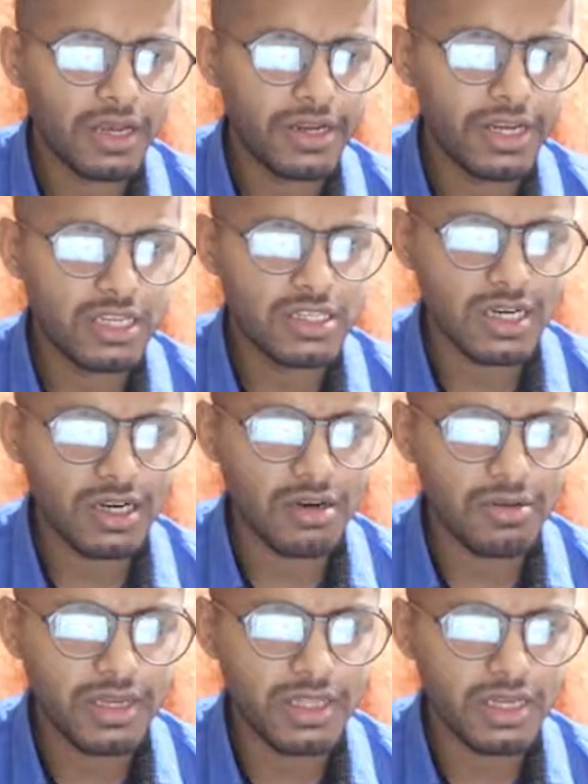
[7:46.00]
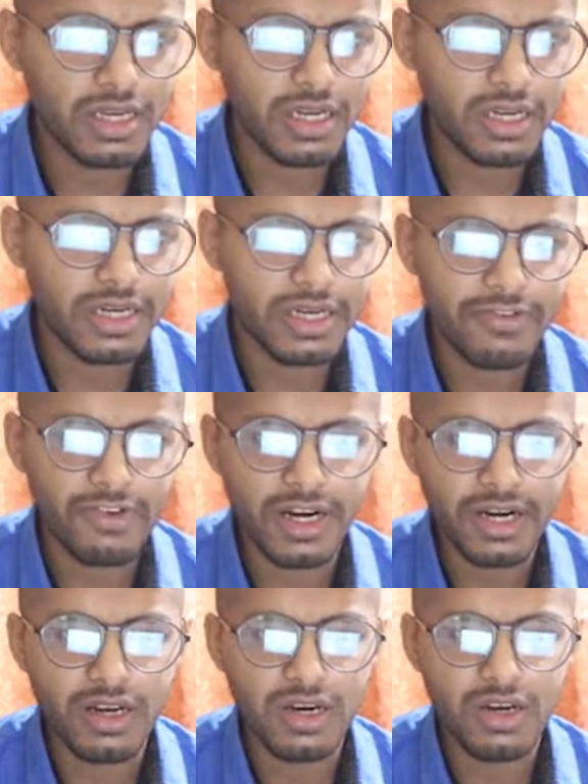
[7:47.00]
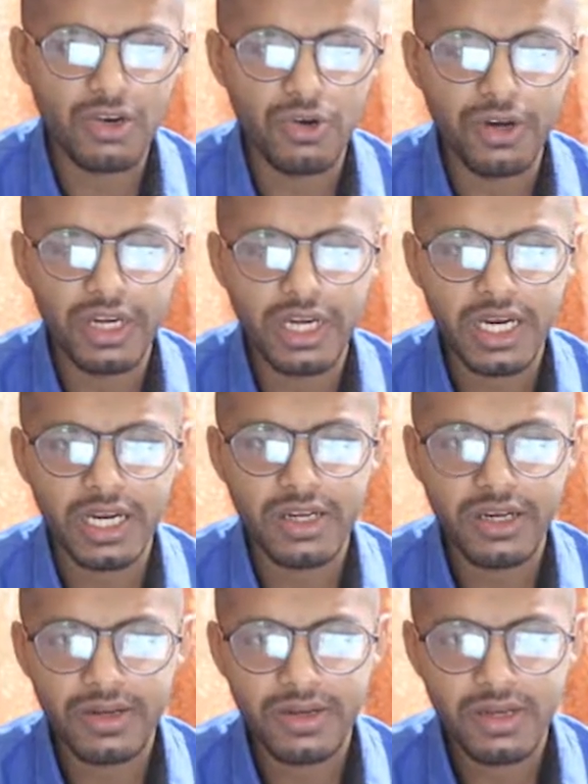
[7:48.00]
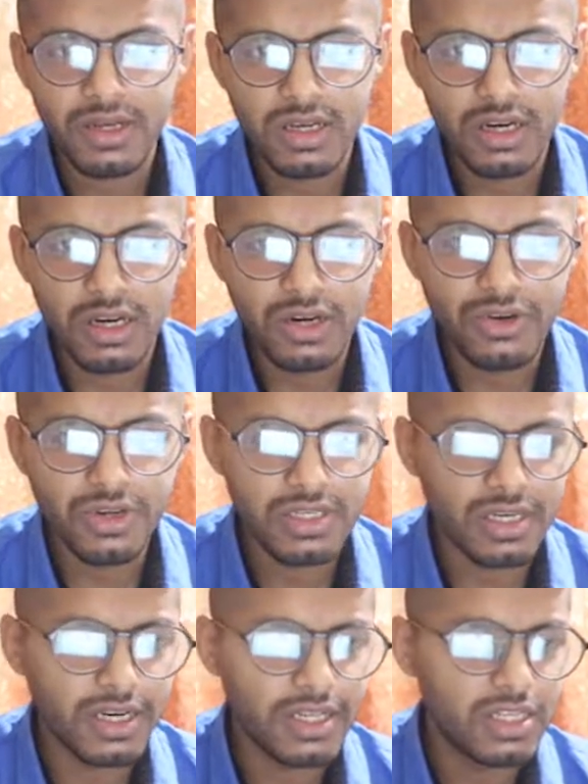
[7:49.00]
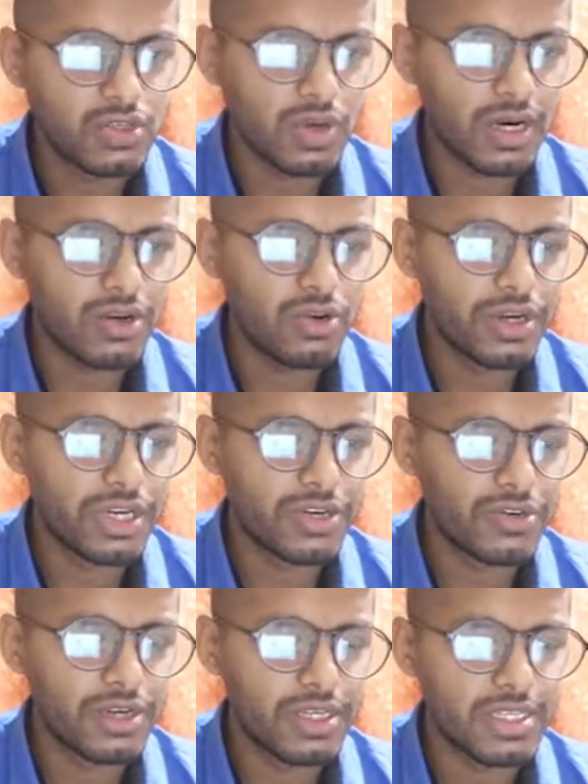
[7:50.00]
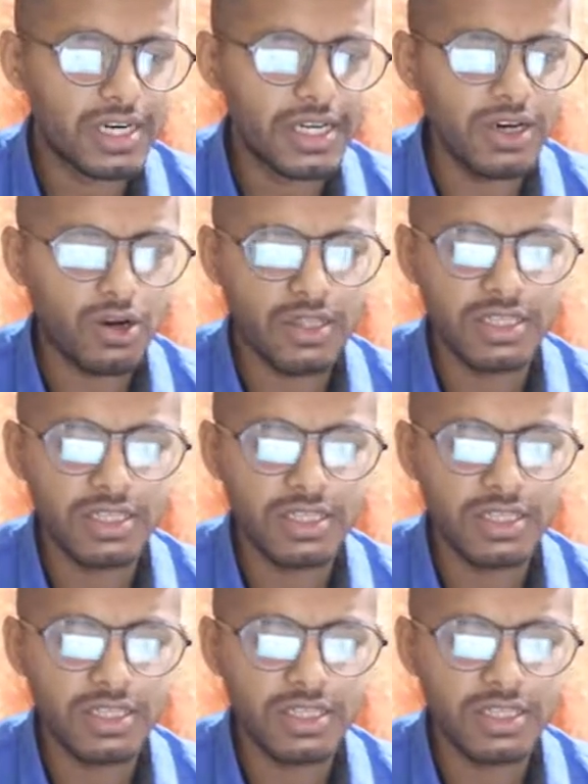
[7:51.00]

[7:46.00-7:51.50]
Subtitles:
Riya Chakravarti, different turn, no need to study this one, no need to study all